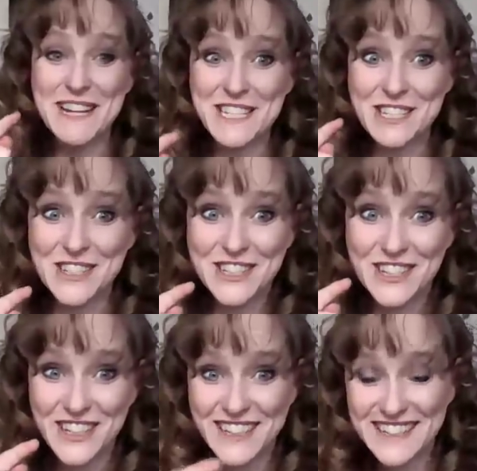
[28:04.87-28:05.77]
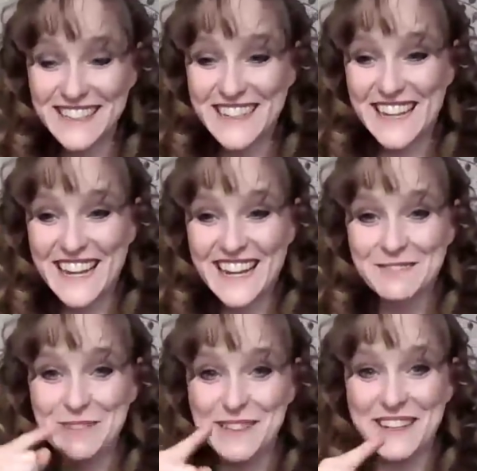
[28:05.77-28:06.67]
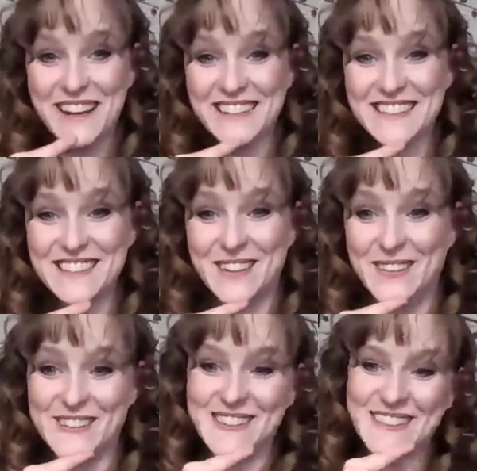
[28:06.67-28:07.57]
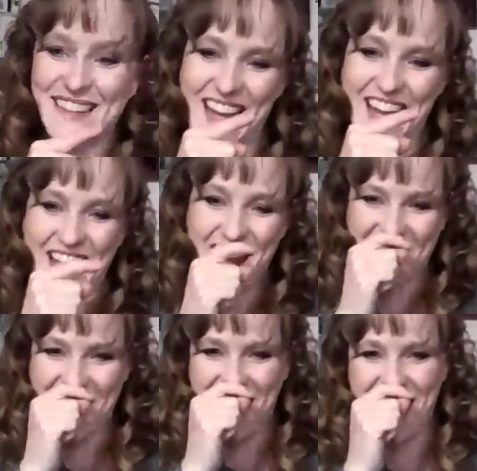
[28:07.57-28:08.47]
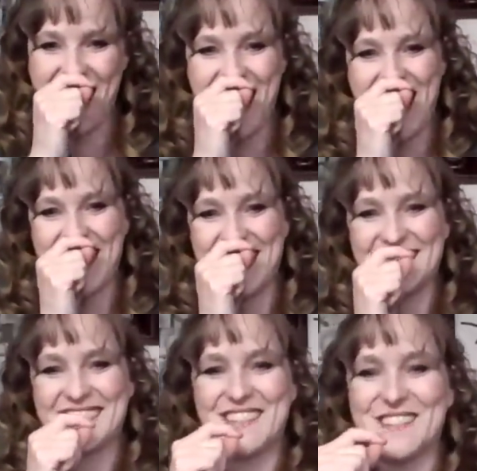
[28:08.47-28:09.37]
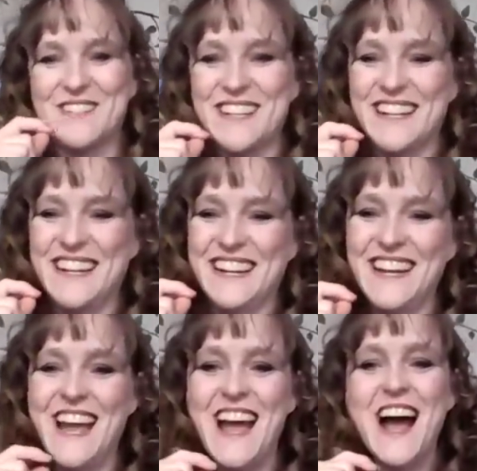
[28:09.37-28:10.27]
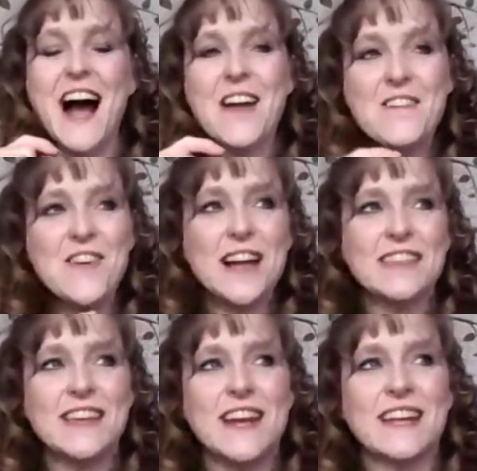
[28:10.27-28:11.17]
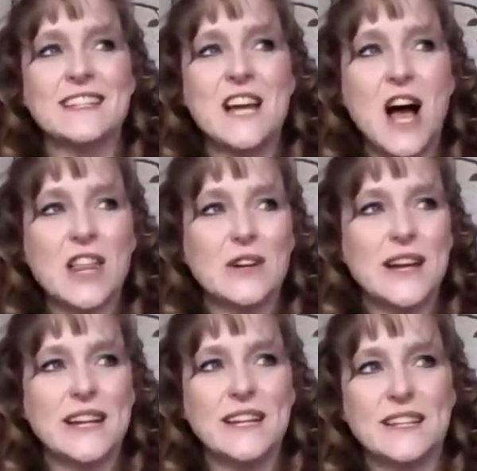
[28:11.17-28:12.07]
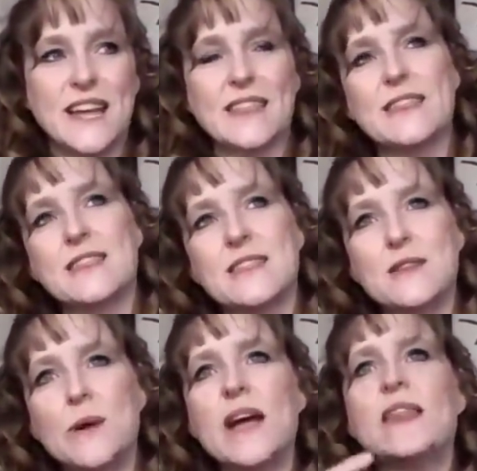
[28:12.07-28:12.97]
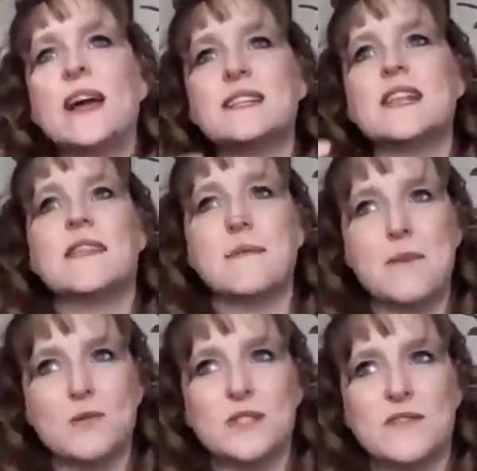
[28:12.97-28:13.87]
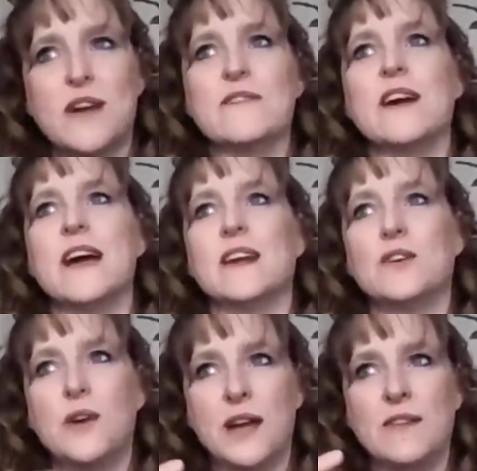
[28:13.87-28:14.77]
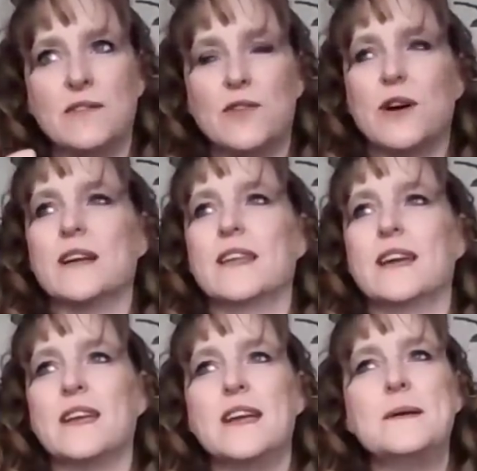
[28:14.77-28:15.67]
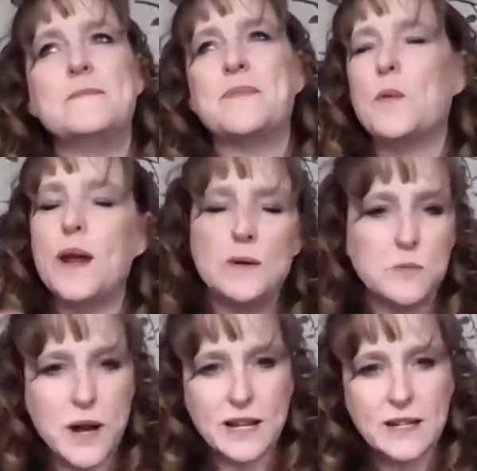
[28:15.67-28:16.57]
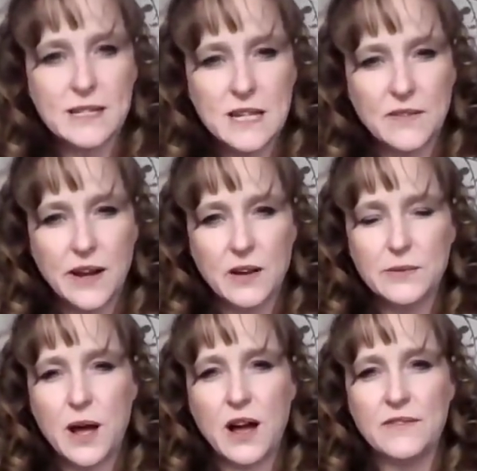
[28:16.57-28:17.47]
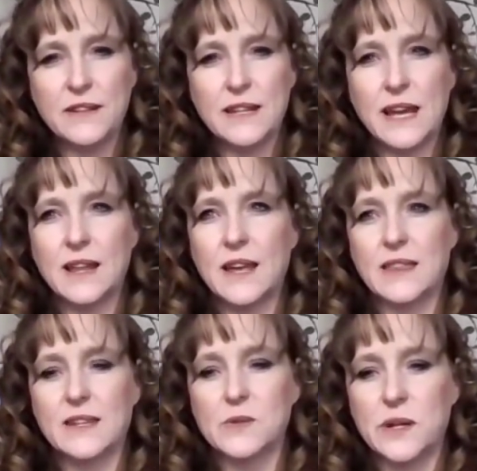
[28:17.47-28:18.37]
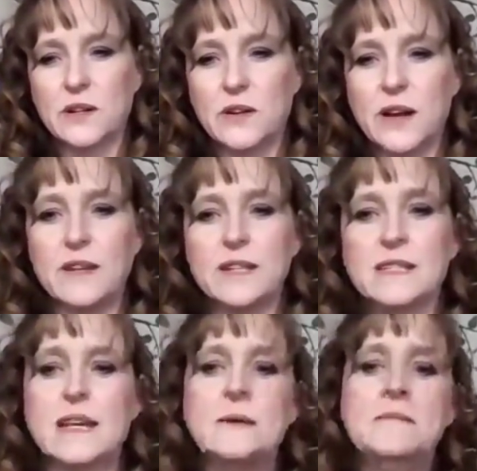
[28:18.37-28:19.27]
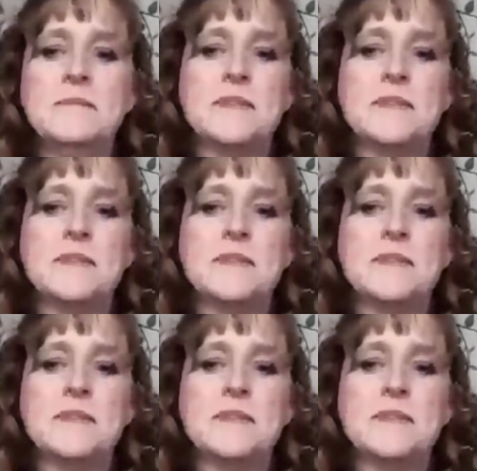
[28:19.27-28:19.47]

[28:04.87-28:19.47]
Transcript: made sure, didn't he? He put it on his toast. That's so funny. I find that I can tolerate it, like, the way I liked it the most, if I ever had a craving for it, like when I was pregnant and stuff, I'd often get like these weird cravings.